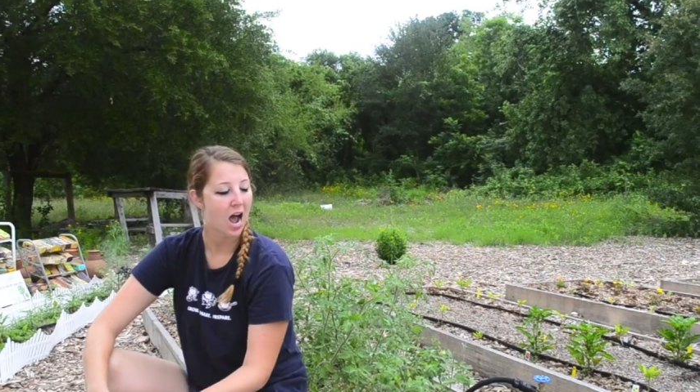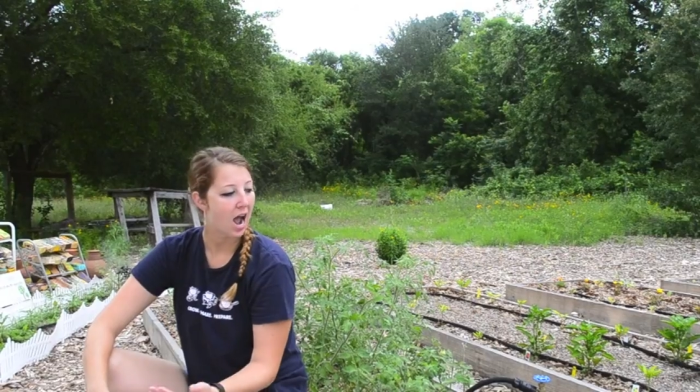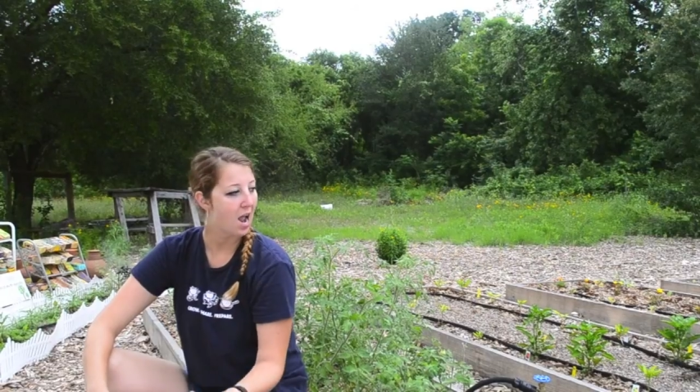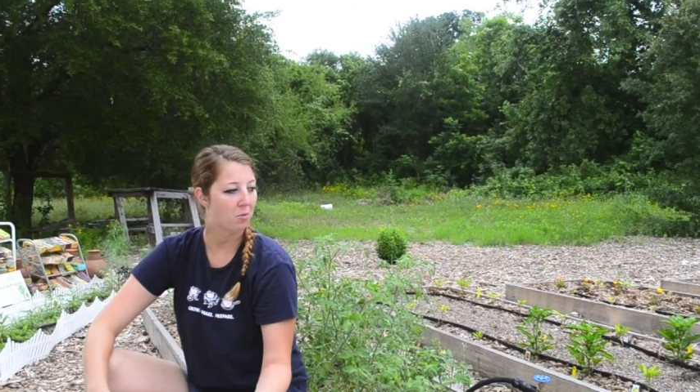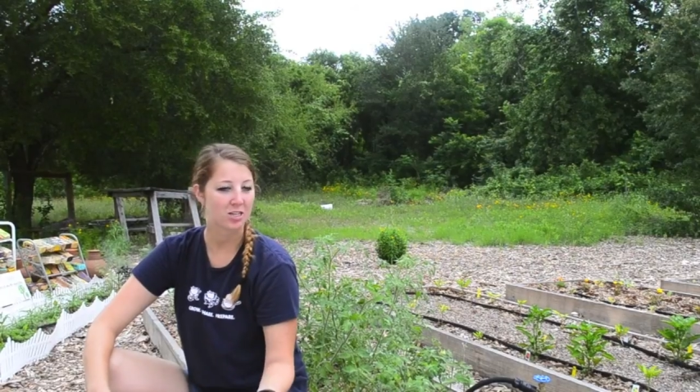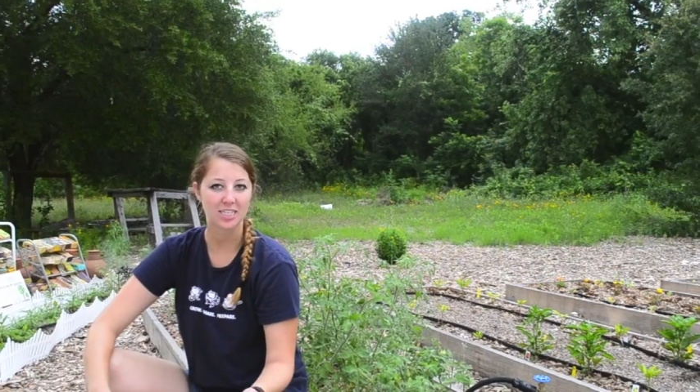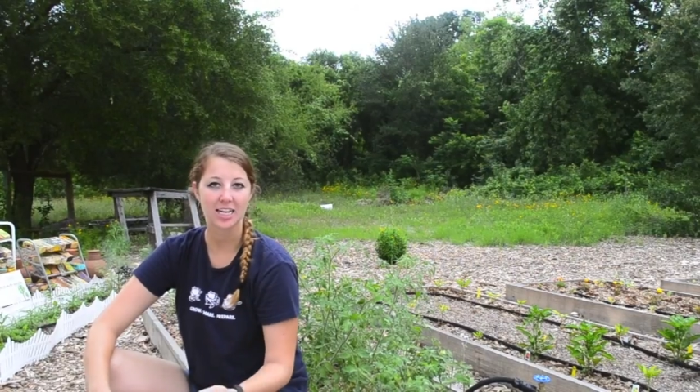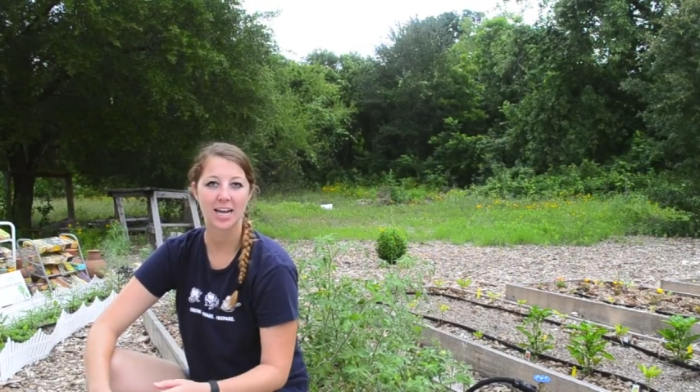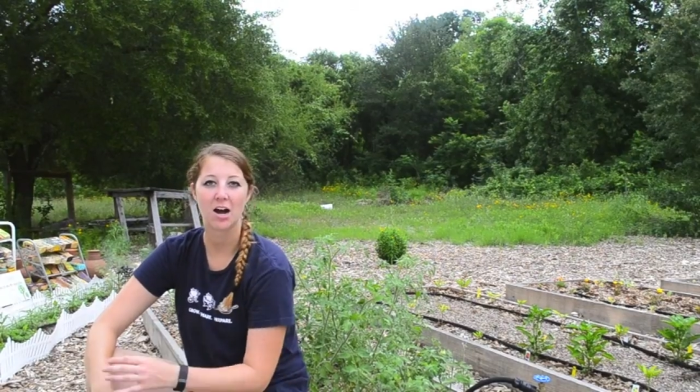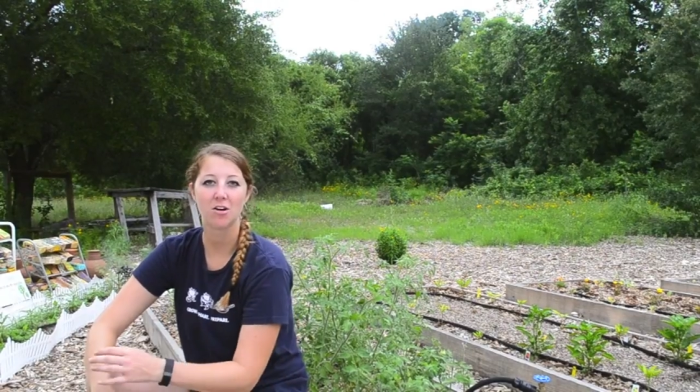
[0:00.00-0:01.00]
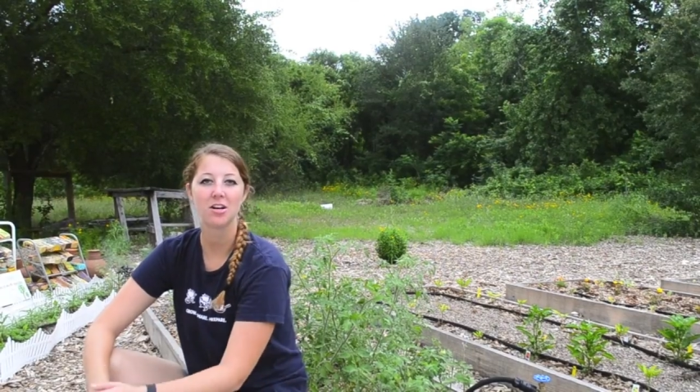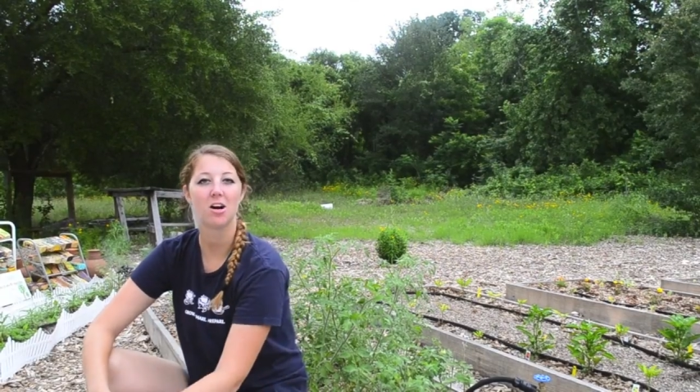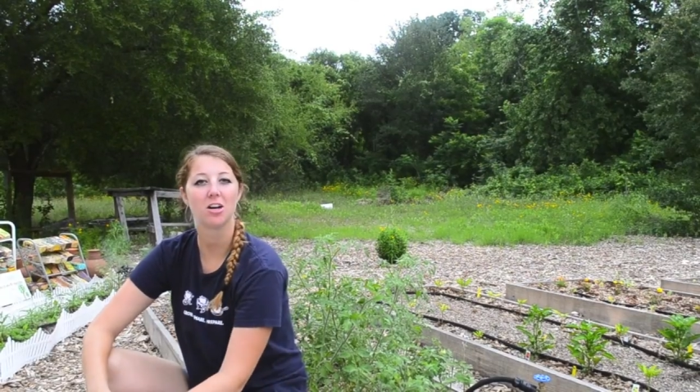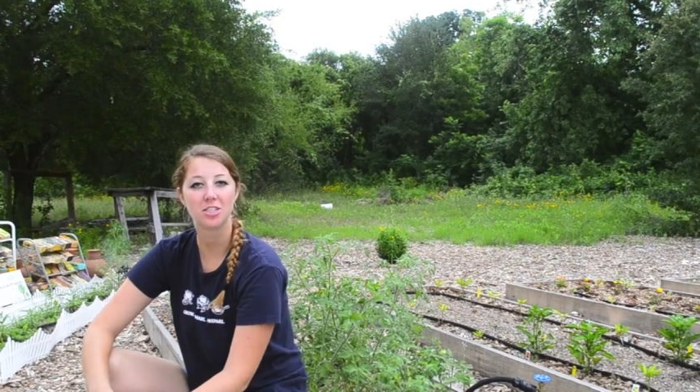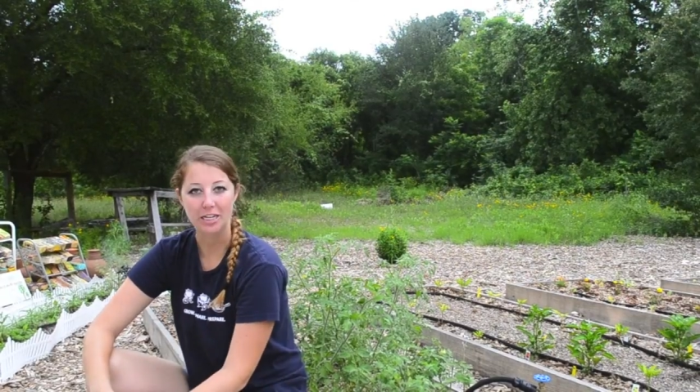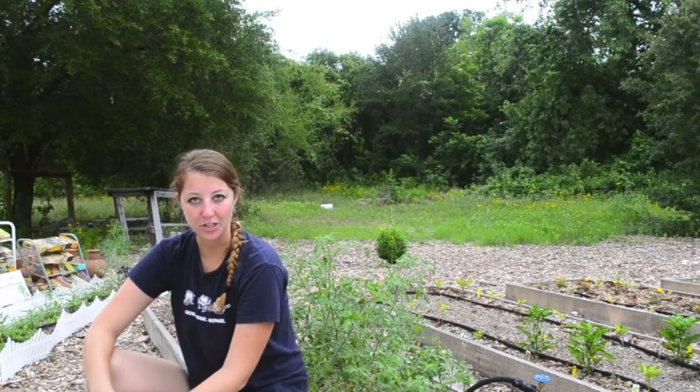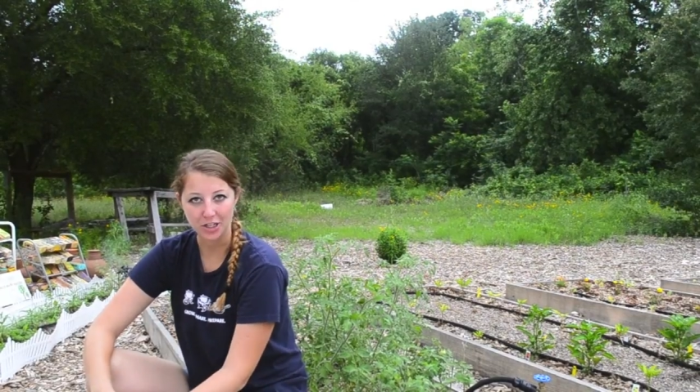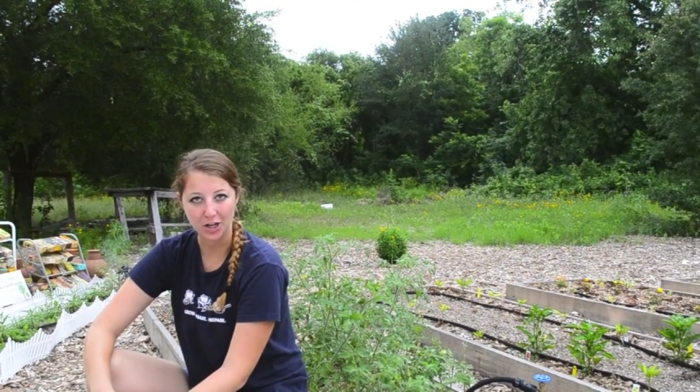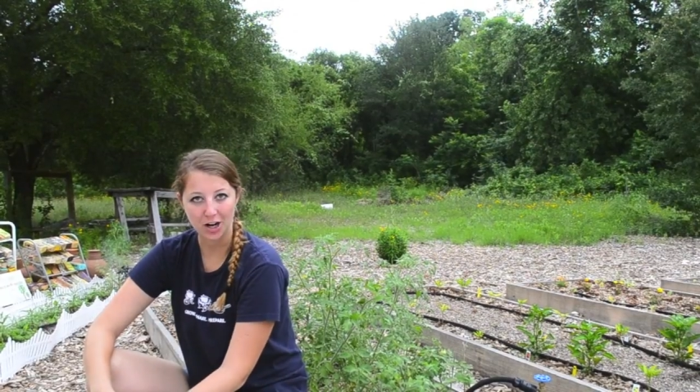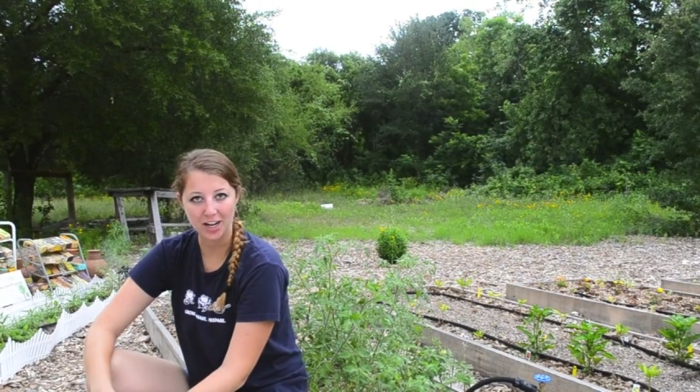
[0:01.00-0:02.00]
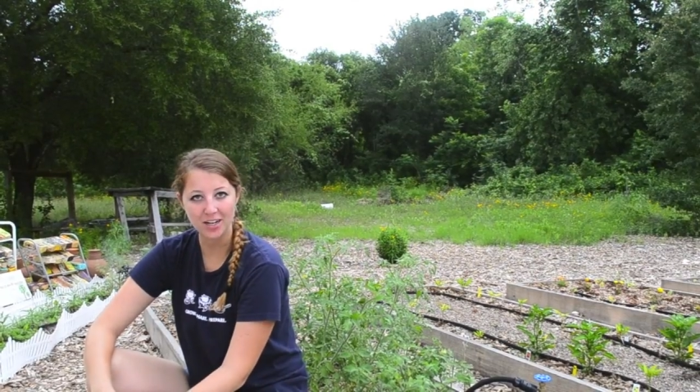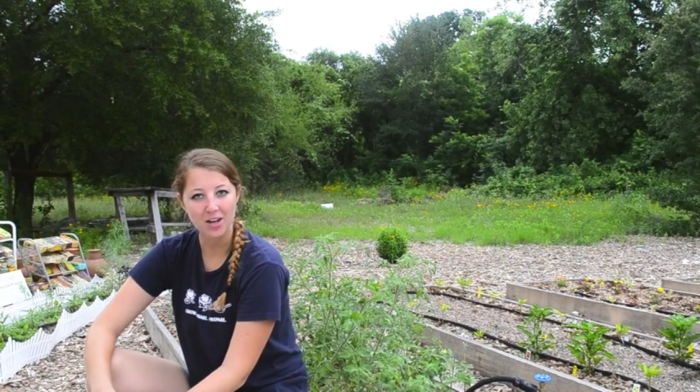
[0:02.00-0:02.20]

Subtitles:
I am once again out in our teaching garden,